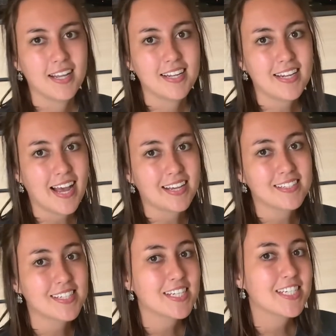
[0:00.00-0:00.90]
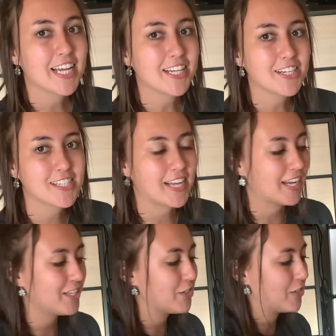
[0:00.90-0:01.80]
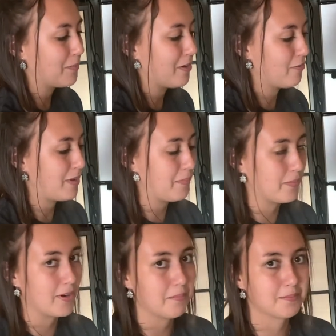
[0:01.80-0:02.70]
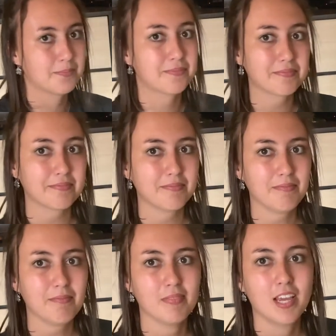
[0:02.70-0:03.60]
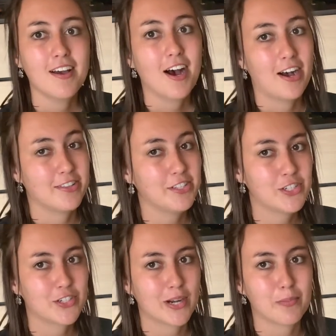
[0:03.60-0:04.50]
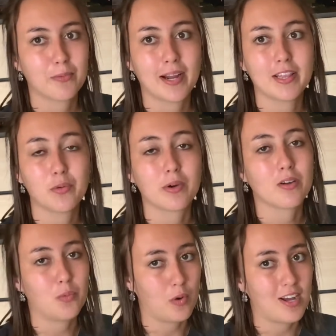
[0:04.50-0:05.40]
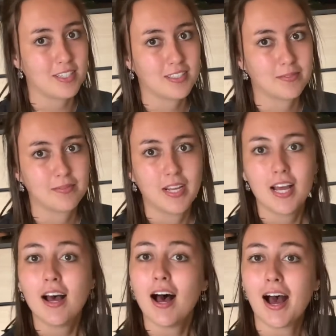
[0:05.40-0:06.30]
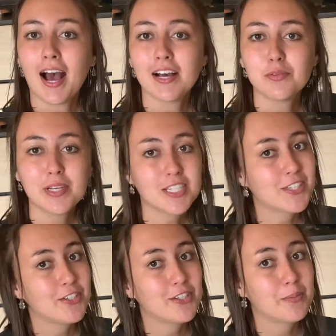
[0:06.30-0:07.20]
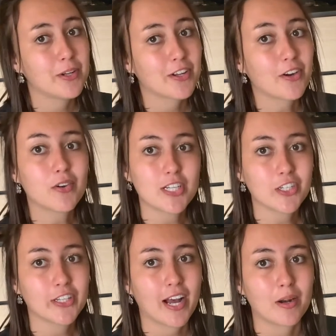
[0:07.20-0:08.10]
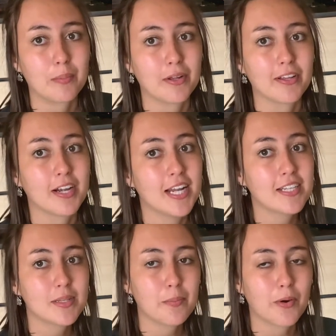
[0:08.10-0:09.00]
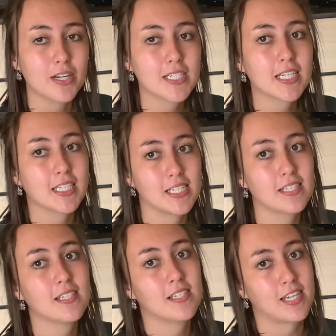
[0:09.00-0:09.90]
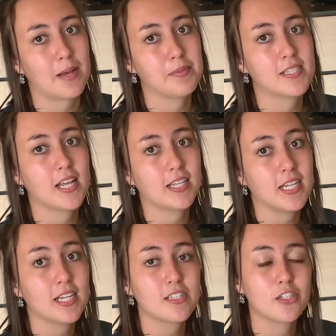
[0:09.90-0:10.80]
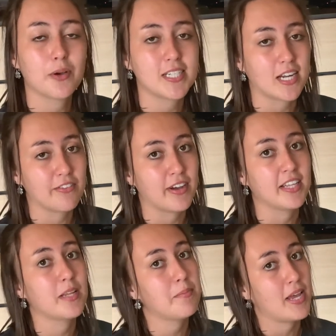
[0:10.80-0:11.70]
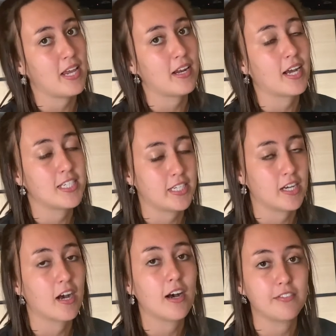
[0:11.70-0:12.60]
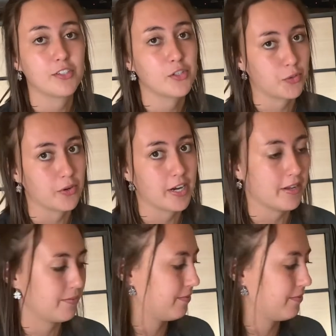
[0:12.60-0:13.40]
Next, take your second strip of paper. On this strip, write the word what. As we continue to build our quotation caterpillar, it is important to list the steps that lead us to identifying the main idea of a story.